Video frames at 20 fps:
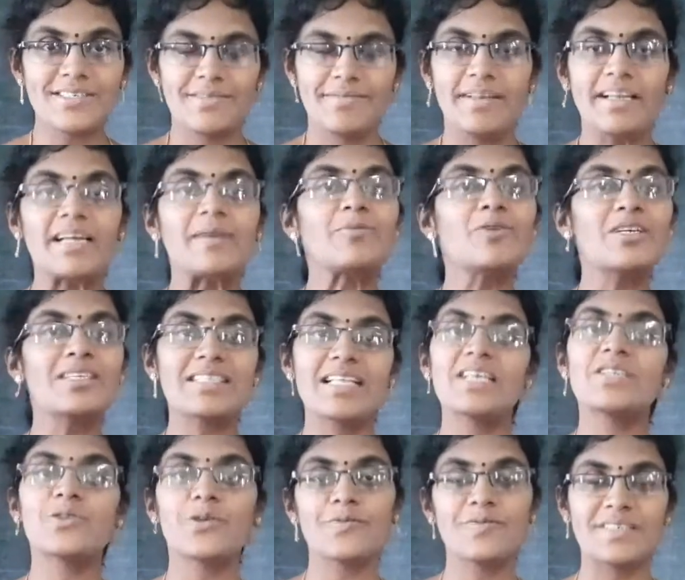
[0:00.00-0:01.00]
Welcome to a
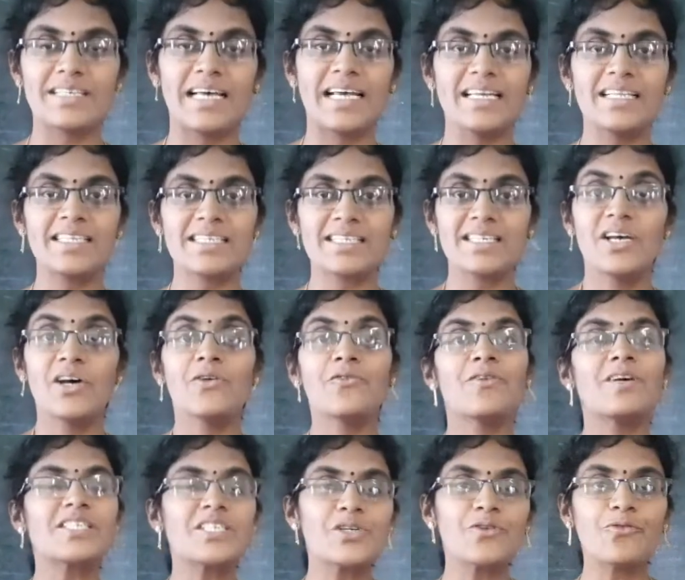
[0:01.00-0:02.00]
Slice of Science.
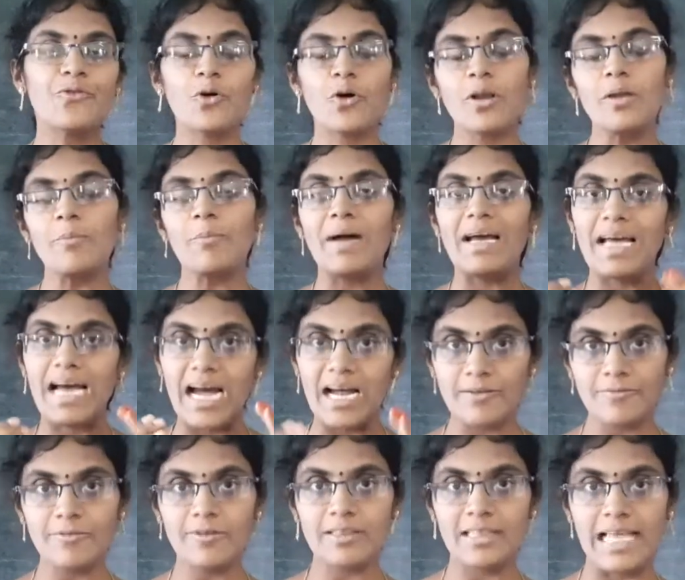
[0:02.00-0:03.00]
First of all, my
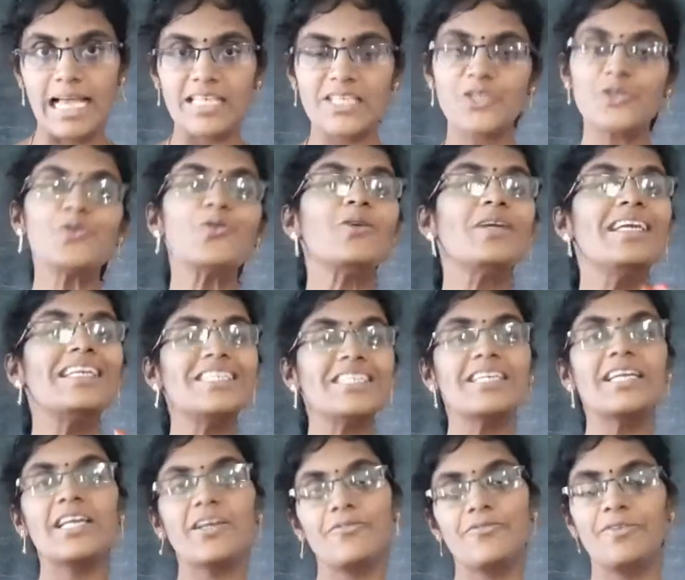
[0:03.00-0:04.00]
heartful thanks to each
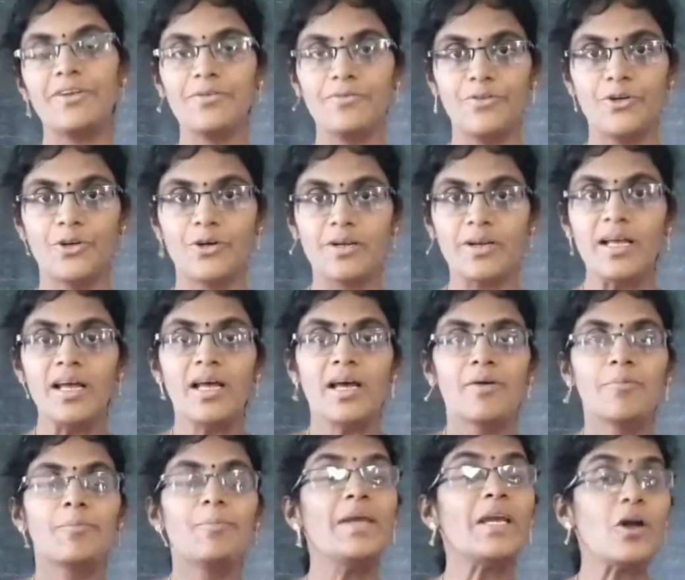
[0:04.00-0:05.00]
and every viewer
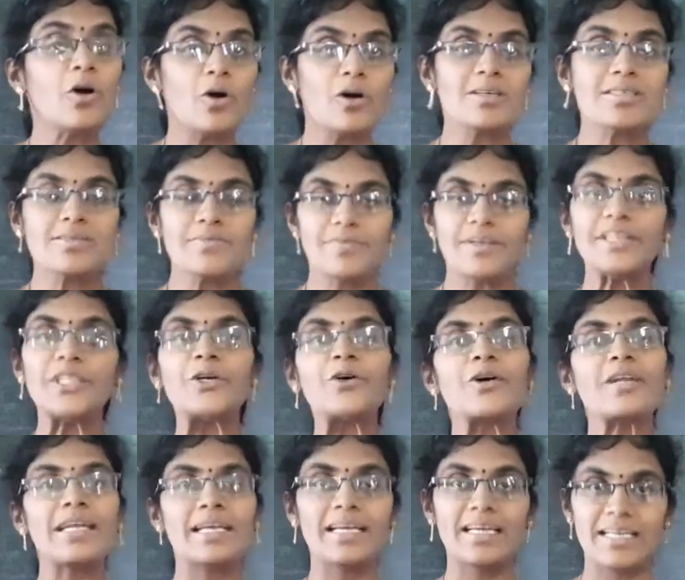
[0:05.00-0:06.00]
because with your
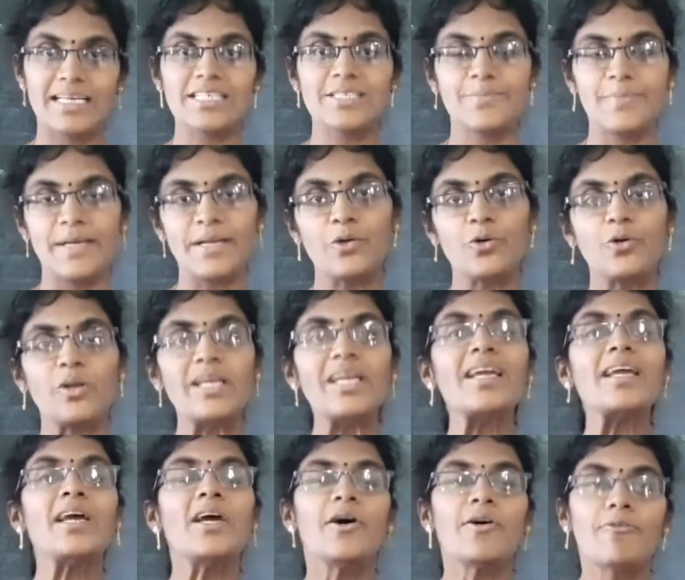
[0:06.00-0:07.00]
encouragement
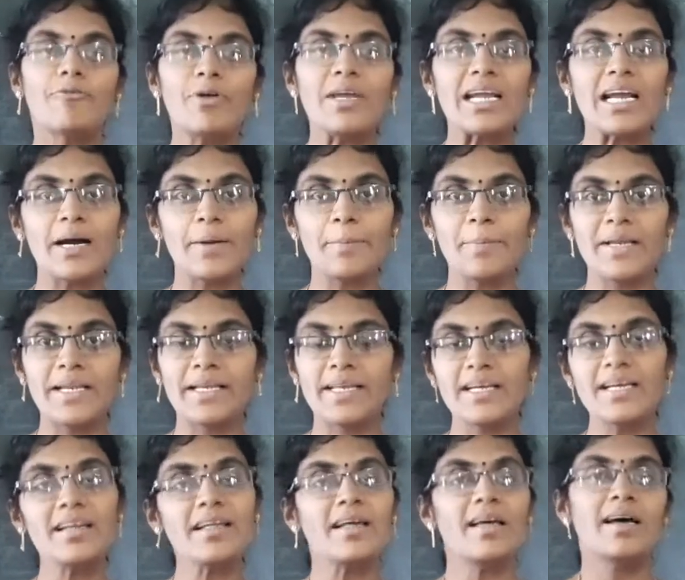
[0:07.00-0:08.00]
only, we
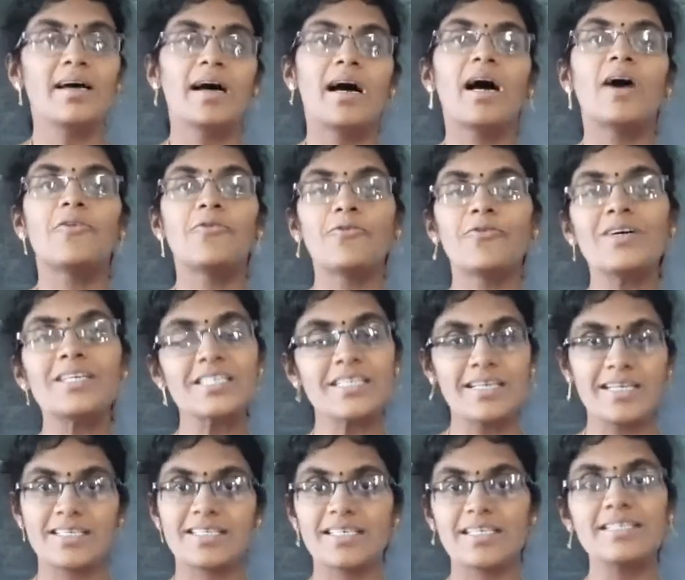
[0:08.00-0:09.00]
completed our first
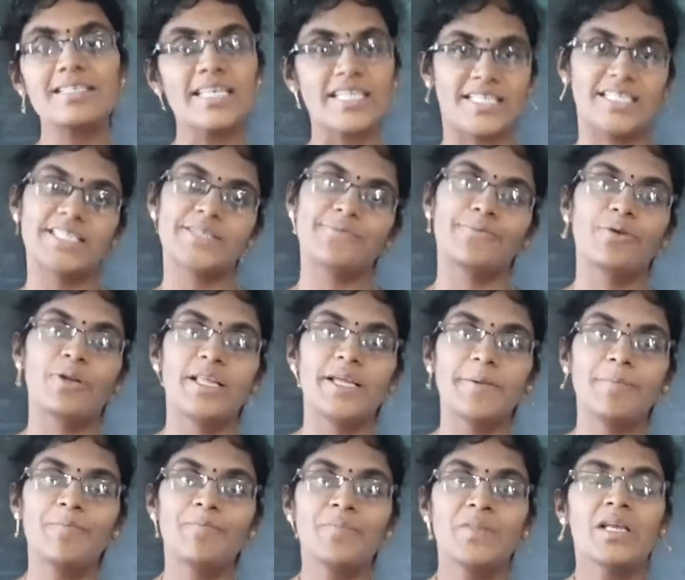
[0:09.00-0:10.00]
lesson
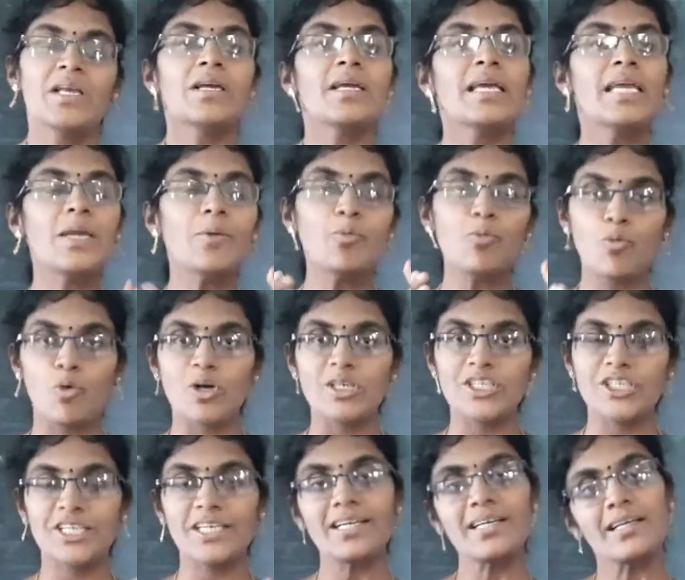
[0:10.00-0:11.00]
successfully. Keep
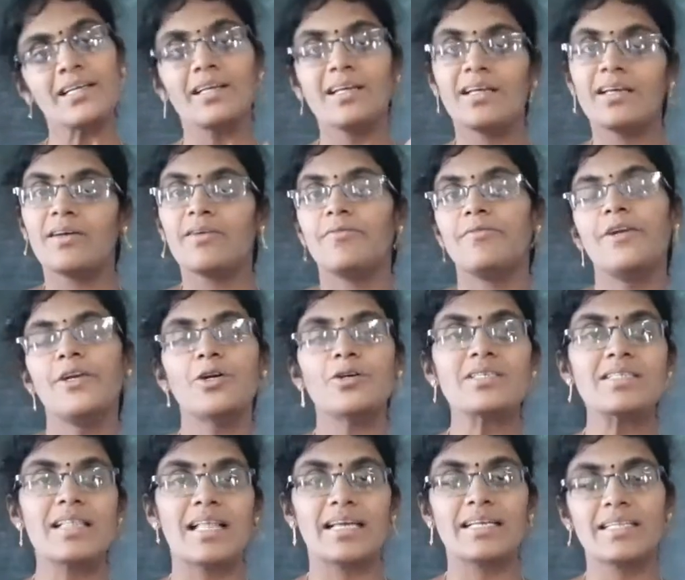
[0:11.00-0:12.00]
watching
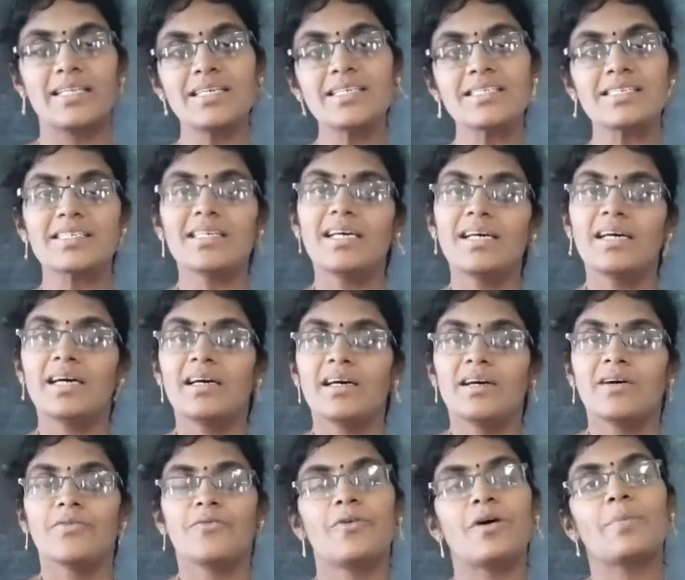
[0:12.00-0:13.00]
videos like this
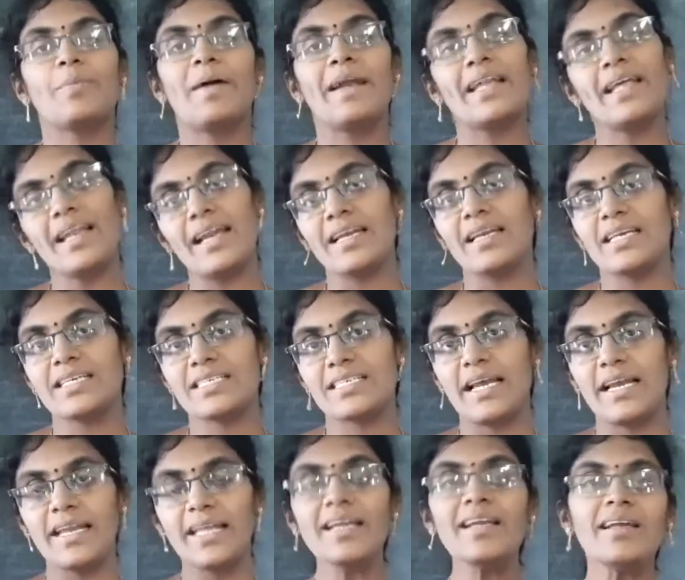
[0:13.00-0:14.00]
for better
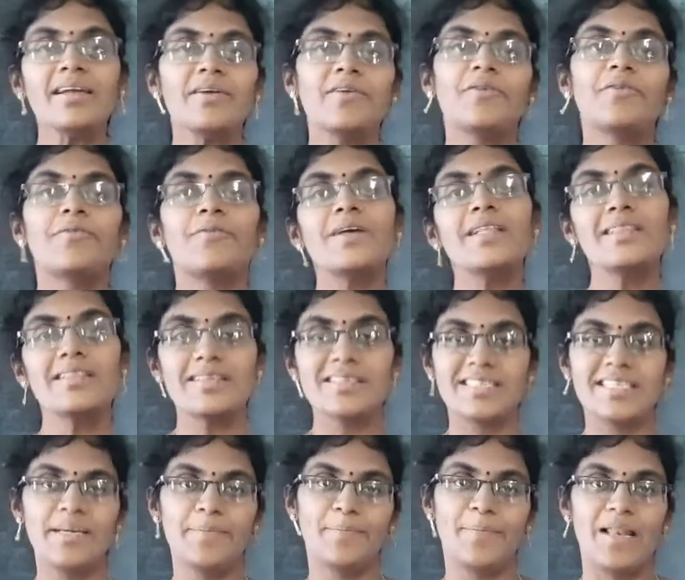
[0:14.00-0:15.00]
understanding with
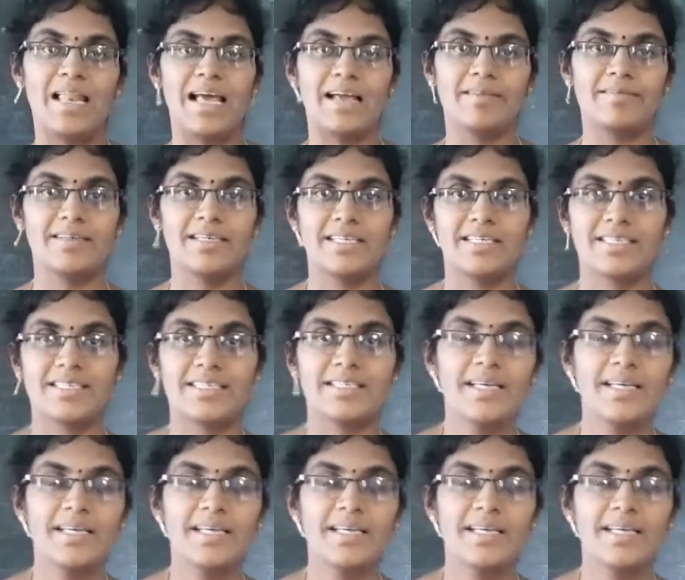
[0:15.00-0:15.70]
simple language.